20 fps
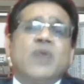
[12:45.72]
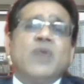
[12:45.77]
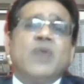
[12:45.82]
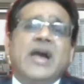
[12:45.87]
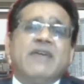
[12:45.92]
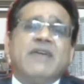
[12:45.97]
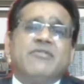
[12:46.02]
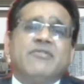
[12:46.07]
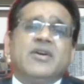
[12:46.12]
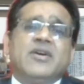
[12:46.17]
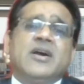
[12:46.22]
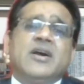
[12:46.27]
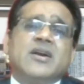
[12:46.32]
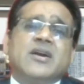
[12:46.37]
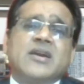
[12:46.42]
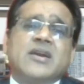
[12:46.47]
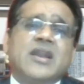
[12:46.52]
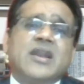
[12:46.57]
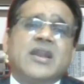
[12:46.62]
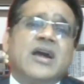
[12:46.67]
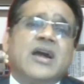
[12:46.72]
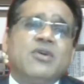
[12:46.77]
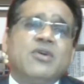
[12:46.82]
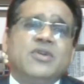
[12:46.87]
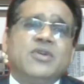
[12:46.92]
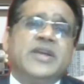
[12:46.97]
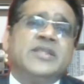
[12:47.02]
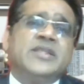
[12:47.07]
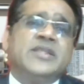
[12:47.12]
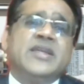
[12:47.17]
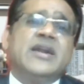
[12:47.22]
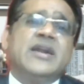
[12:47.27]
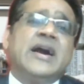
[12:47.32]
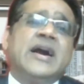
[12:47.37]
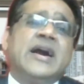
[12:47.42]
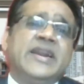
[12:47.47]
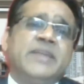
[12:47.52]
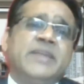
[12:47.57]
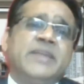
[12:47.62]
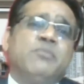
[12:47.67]
have cloud in their
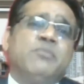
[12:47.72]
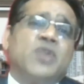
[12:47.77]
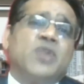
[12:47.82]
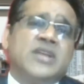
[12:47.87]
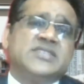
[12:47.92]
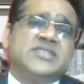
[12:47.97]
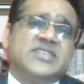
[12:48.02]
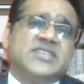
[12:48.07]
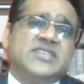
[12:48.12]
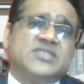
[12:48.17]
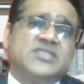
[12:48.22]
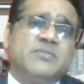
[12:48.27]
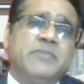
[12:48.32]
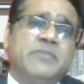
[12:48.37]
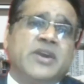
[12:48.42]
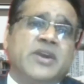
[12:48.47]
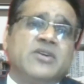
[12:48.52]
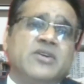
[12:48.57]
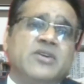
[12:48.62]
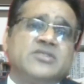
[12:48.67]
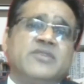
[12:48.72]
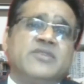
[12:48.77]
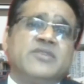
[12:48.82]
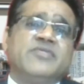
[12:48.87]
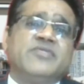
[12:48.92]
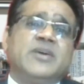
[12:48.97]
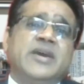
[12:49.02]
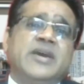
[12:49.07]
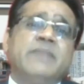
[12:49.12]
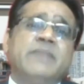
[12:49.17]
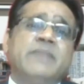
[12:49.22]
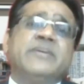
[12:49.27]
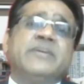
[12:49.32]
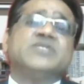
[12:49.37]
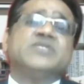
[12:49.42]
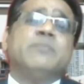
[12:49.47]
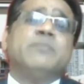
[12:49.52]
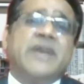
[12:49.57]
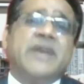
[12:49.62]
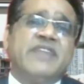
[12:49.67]
IT policies because of the
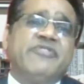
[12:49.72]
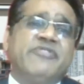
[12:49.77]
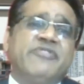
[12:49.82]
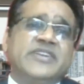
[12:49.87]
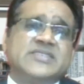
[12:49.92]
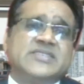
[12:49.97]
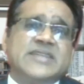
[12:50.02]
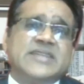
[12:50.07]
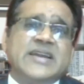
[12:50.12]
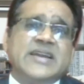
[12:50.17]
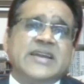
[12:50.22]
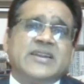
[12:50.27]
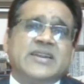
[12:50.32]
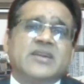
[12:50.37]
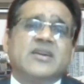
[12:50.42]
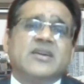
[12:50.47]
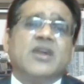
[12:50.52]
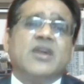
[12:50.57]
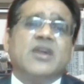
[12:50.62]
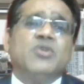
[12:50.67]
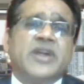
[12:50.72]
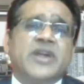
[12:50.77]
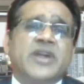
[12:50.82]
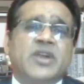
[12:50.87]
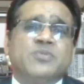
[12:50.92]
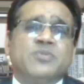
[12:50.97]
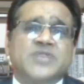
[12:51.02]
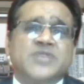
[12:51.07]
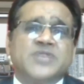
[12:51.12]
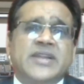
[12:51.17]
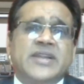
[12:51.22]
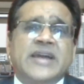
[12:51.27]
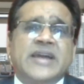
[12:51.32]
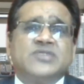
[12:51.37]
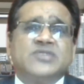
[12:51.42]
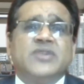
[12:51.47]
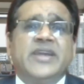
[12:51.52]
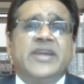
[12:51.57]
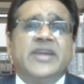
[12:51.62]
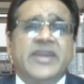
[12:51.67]
immense benefits that cloud adoption
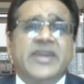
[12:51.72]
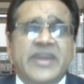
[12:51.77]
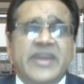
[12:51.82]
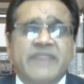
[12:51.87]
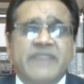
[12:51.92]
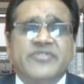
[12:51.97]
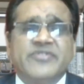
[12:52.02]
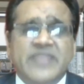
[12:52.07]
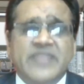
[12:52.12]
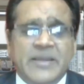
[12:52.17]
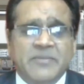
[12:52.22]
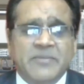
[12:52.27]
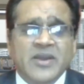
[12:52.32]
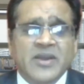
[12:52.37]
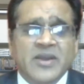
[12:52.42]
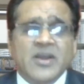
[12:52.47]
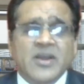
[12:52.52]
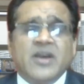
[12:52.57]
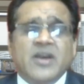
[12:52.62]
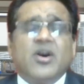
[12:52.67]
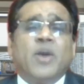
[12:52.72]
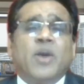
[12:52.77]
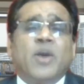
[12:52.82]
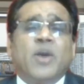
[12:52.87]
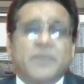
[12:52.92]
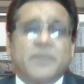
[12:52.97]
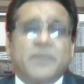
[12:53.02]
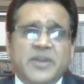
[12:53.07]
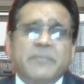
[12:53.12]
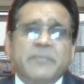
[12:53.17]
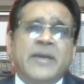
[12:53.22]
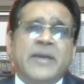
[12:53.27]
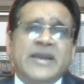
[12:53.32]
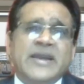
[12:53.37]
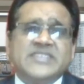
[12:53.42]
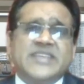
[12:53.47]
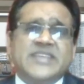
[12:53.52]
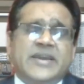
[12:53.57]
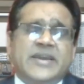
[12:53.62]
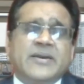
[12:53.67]
actually gives them,
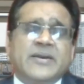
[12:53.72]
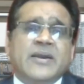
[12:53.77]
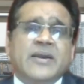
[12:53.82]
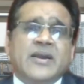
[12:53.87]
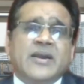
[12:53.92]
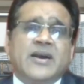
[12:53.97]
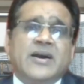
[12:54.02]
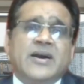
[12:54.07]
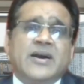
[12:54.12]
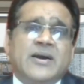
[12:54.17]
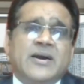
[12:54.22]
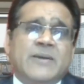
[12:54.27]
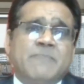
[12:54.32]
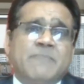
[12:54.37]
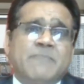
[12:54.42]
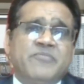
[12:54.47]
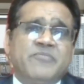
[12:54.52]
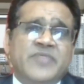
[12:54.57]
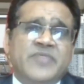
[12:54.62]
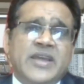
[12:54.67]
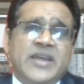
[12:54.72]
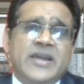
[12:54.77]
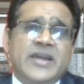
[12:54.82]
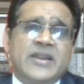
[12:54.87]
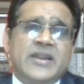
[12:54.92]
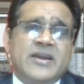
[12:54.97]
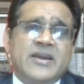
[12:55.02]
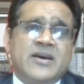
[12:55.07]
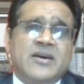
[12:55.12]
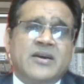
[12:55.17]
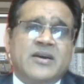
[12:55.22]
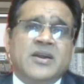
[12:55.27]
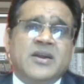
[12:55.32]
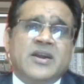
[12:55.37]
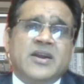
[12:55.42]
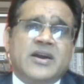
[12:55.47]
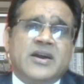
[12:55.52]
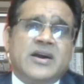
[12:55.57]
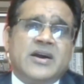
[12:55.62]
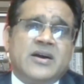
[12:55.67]
optimizing their
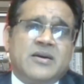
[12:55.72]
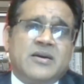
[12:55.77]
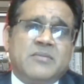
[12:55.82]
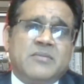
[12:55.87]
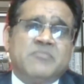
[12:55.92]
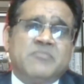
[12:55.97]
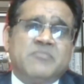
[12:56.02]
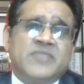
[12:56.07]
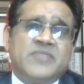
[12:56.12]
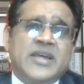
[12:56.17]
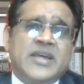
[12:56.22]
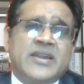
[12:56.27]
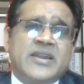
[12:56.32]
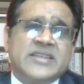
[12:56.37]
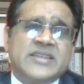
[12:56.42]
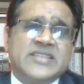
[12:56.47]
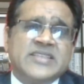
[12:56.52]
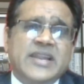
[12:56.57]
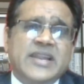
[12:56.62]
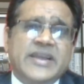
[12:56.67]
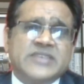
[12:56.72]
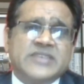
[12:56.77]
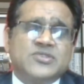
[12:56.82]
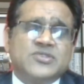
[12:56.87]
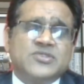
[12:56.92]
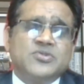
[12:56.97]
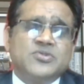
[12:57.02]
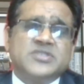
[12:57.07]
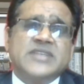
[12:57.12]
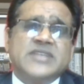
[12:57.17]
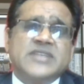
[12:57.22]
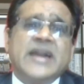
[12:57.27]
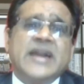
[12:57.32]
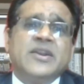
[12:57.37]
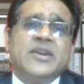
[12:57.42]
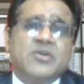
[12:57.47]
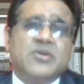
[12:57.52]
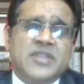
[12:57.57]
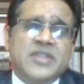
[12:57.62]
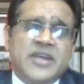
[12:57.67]
resilience to
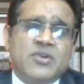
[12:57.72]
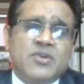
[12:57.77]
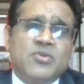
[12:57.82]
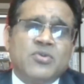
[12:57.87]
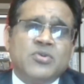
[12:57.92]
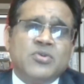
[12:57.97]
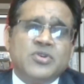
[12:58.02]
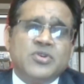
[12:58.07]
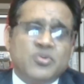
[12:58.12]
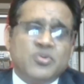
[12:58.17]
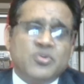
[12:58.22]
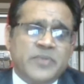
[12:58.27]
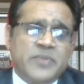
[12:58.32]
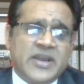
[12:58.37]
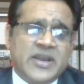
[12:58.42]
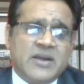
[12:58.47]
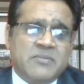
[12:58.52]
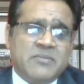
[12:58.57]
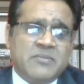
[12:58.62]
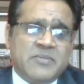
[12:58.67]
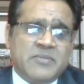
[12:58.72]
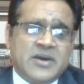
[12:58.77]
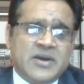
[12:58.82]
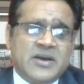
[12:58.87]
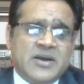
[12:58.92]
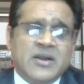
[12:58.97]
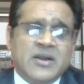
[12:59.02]
stand on their own, to become